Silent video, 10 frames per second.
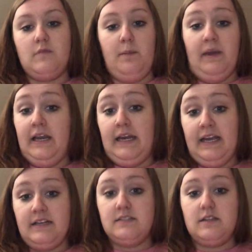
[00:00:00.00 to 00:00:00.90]

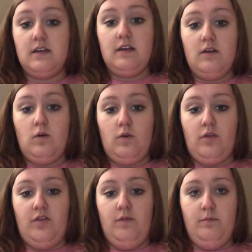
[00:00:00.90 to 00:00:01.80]
meanings,
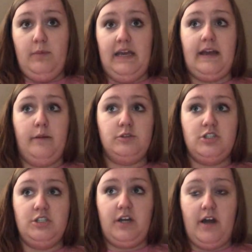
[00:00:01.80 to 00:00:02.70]
being able
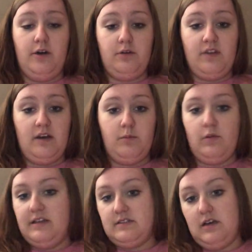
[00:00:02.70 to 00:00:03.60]
to decode them
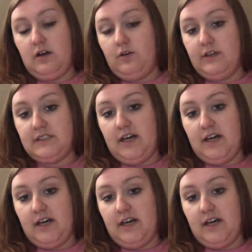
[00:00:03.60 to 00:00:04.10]
is not going to